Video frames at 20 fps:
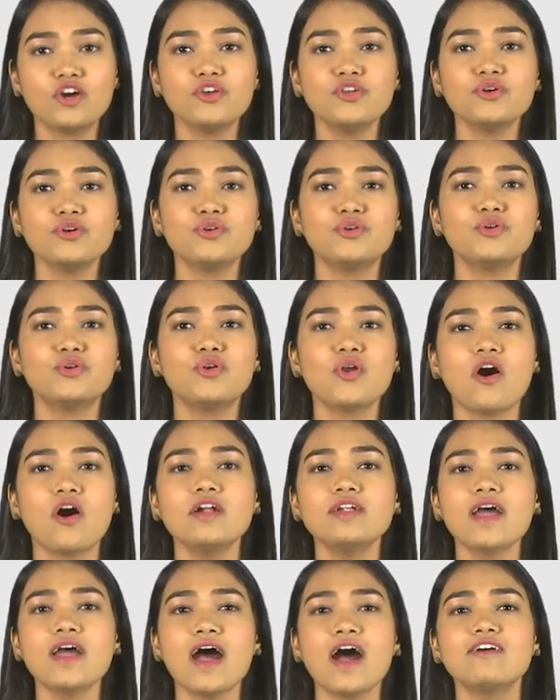You do
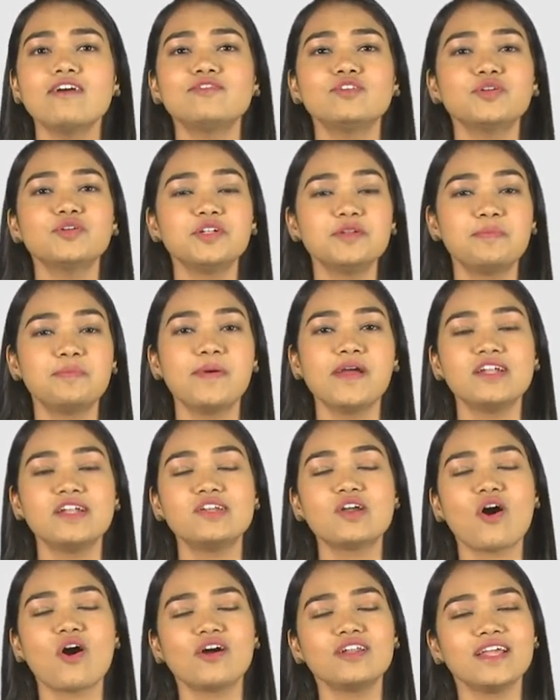not have to
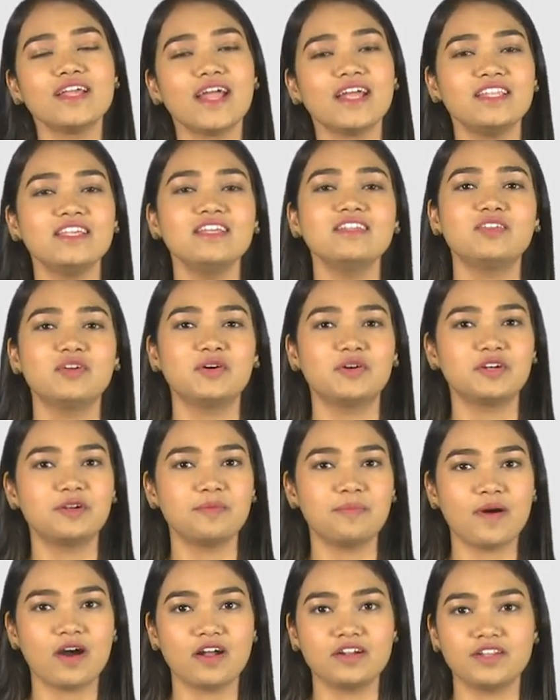depend on any third
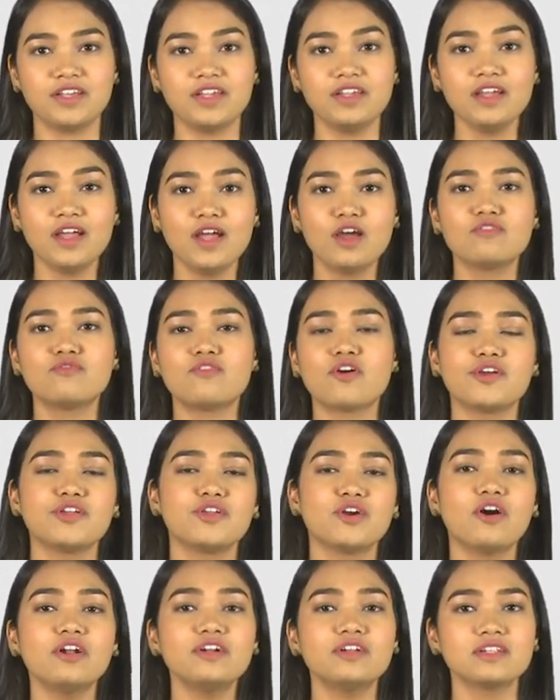party for
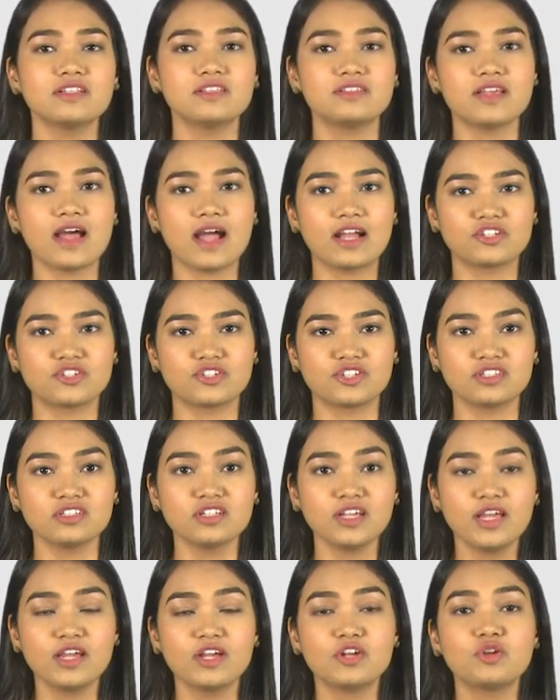your transaction
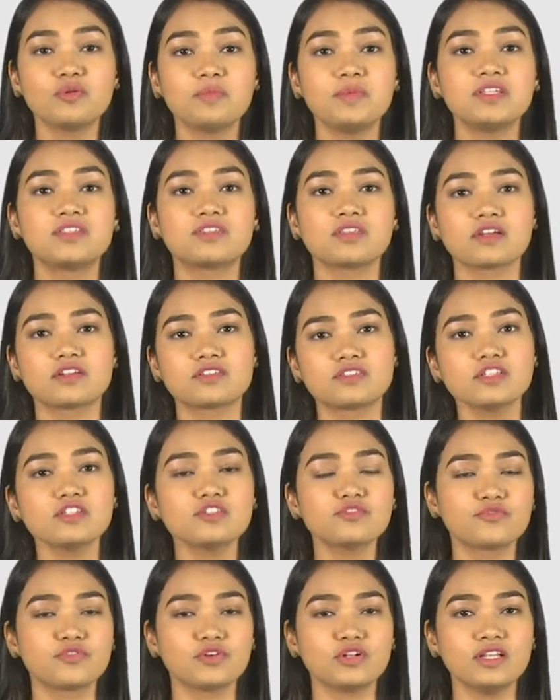to be
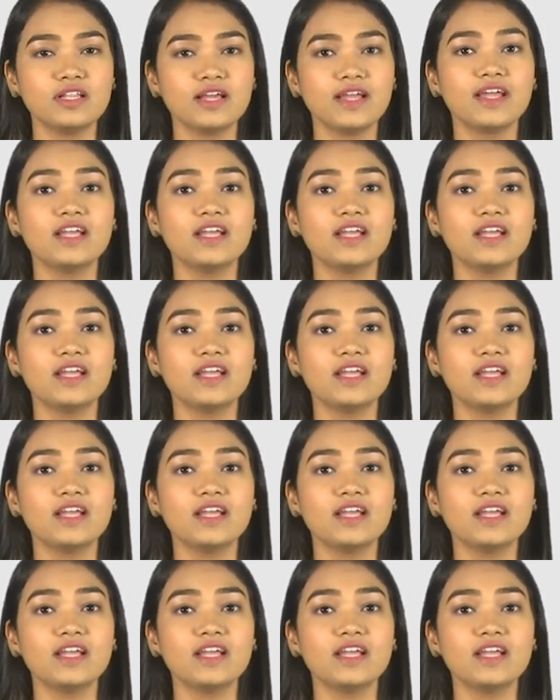successful.